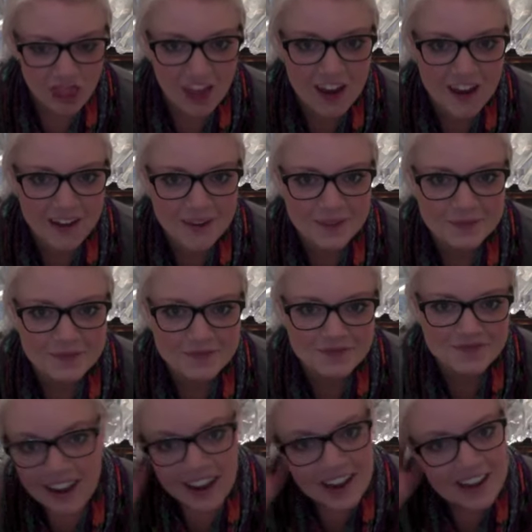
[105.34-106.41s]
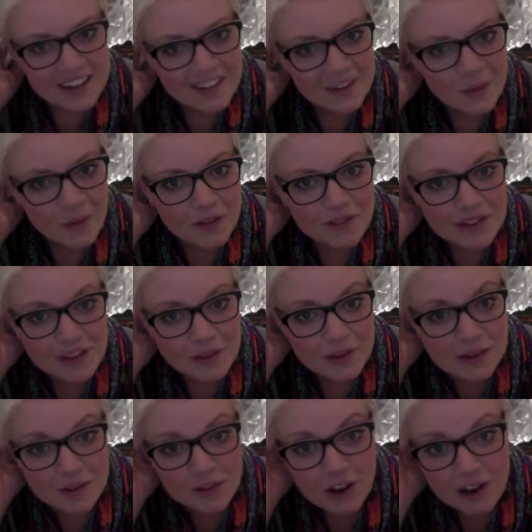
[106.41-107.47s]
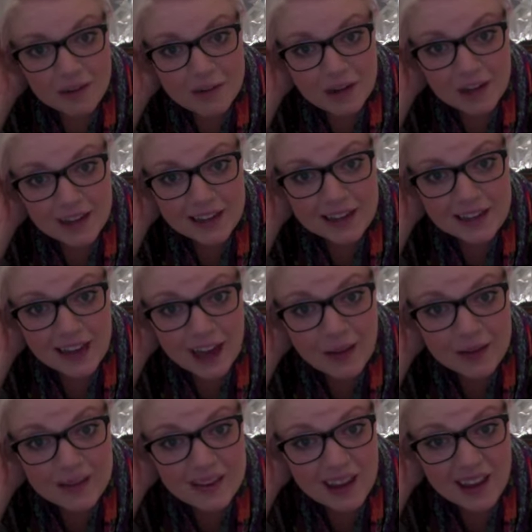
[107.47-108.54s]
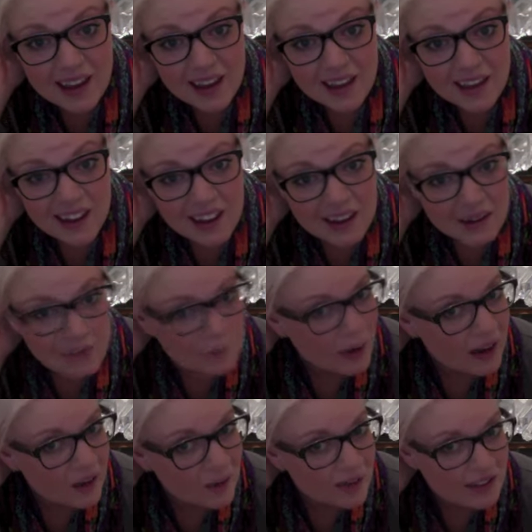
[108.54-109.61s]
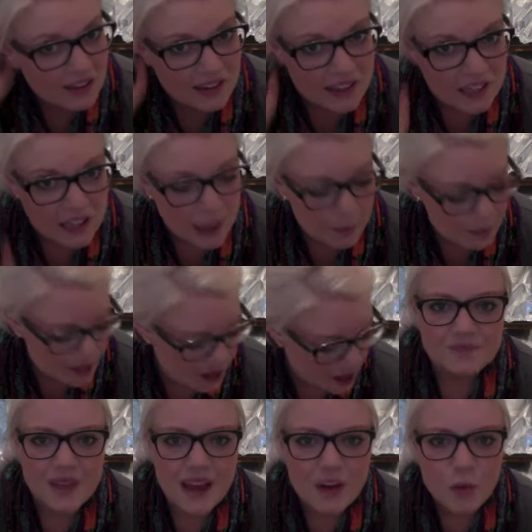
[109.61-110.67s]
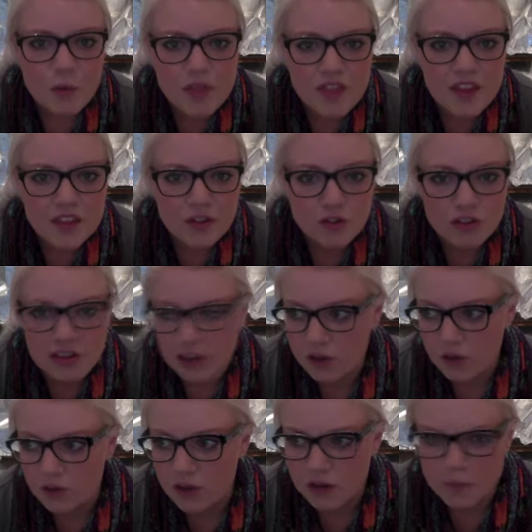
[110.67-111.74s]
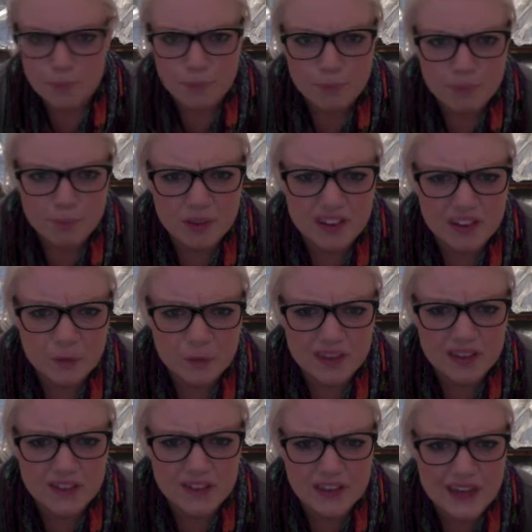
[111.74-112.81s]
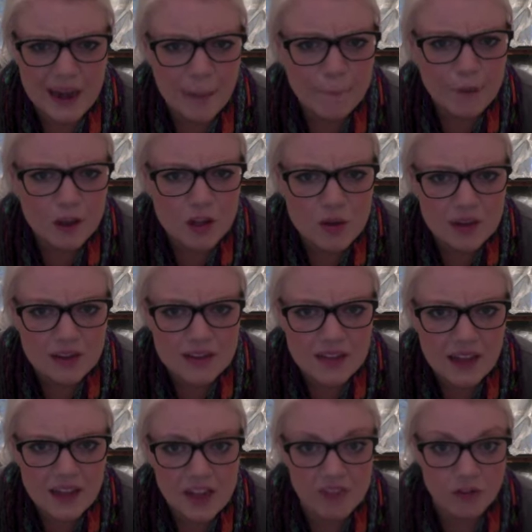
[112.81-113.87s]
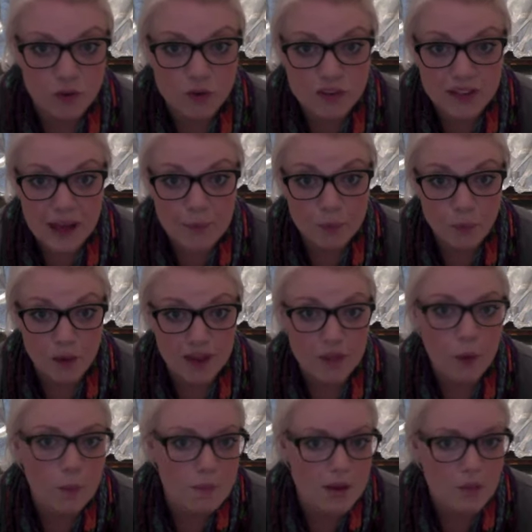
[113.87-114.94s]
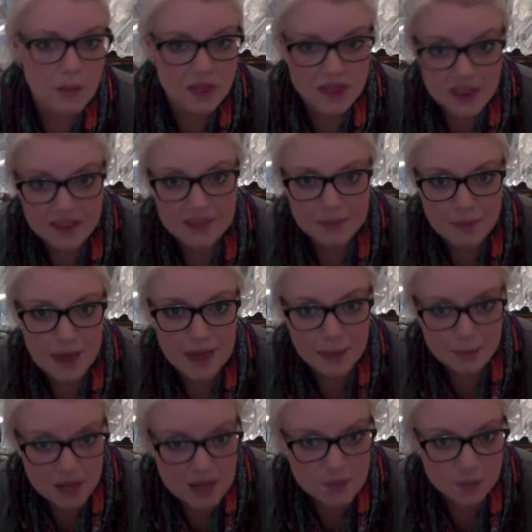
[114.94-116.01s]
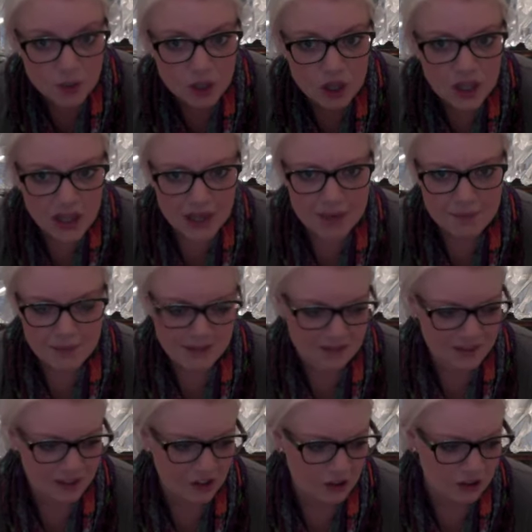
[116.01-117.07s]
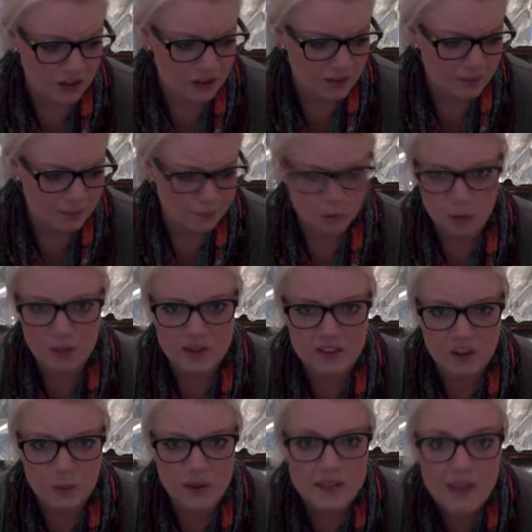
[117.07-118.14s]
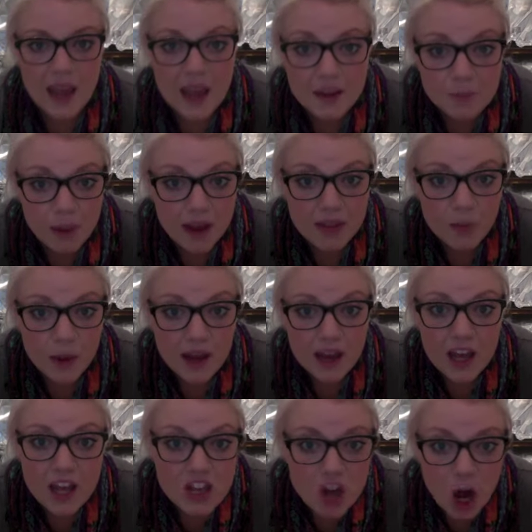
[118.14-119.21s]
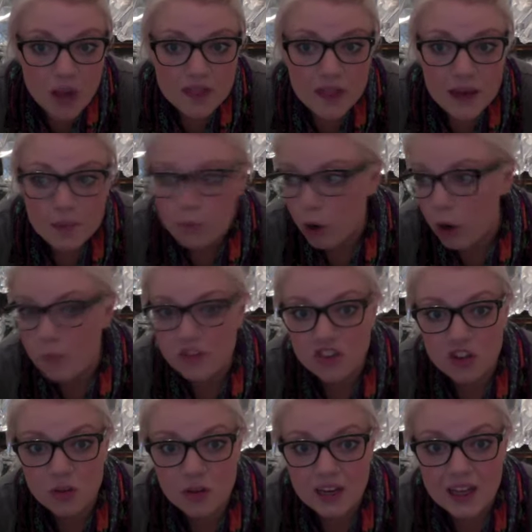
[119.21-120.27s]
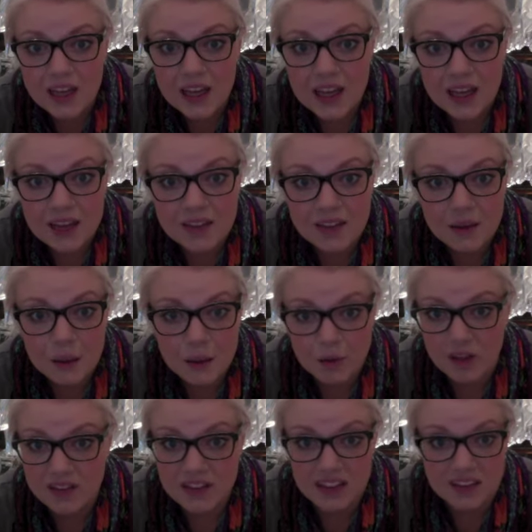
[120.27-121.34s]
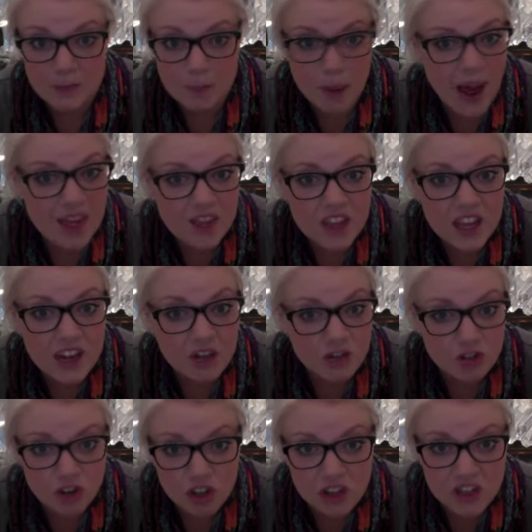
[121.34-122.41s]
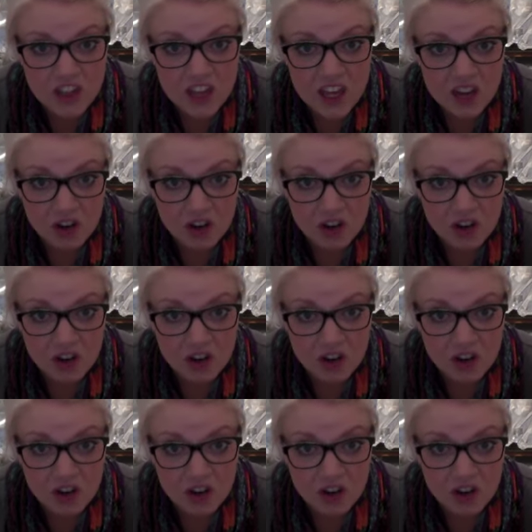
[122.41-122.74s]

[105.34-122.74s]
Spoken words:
I guess that one video we do talk about our kill counts, eh? And mine was a little up there. I don't think there's like a specific number that you can say that if you've slept with or been with this many people, it means that you're promiscuous. And by the way, not that promiscuity is, I'm not saying it's a bad thing or it's a good thing